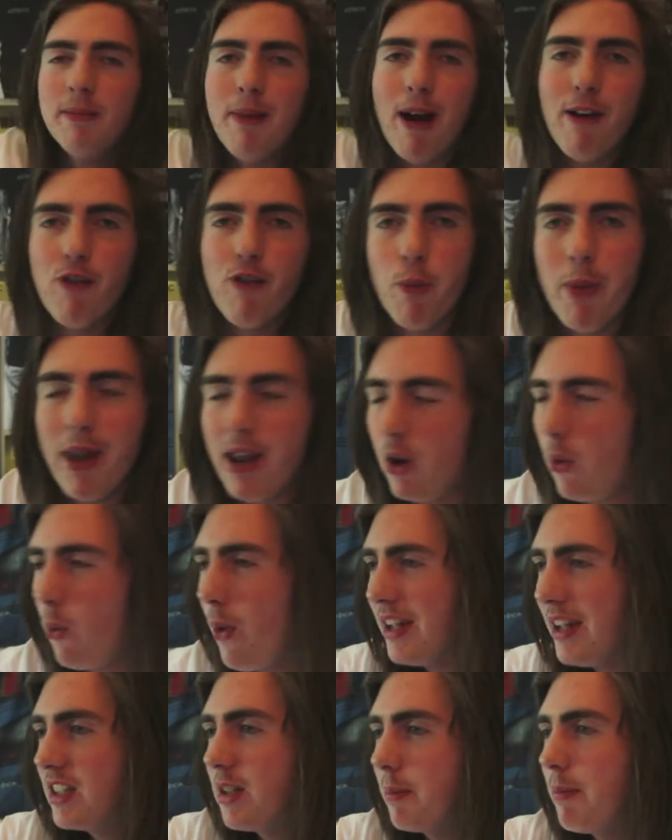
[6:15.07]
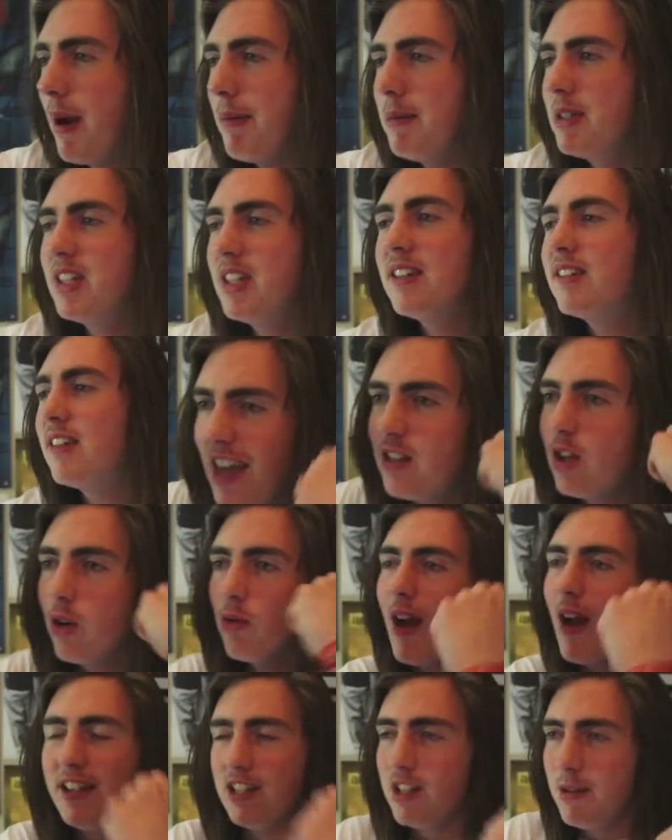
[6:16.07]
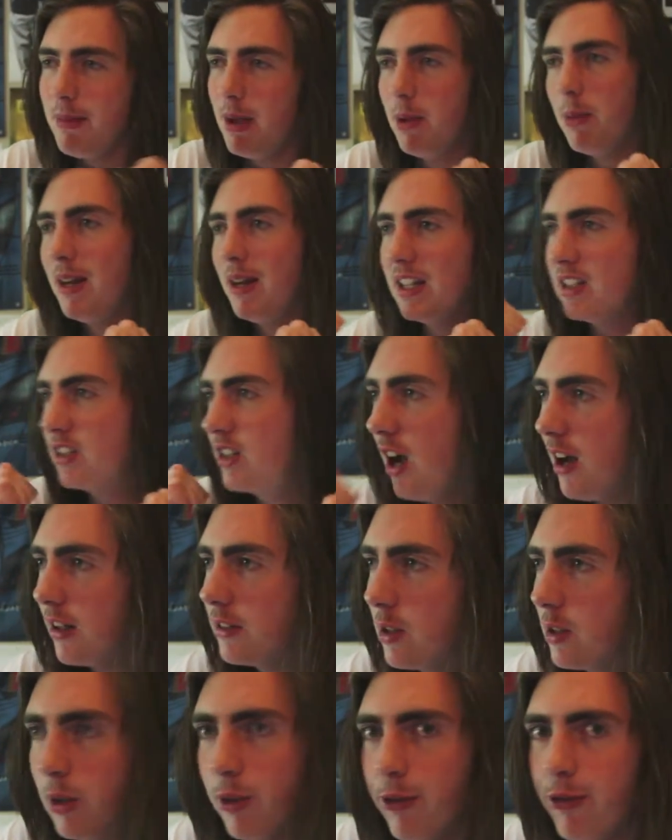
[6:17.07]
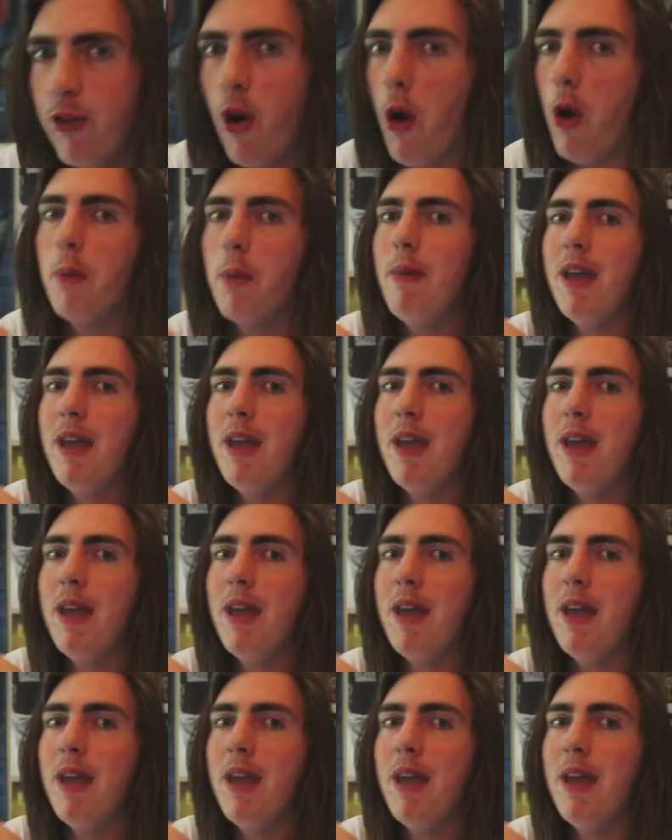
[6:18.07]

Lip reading: him out for being a white supremacist, he's harassing me with his cartoon frog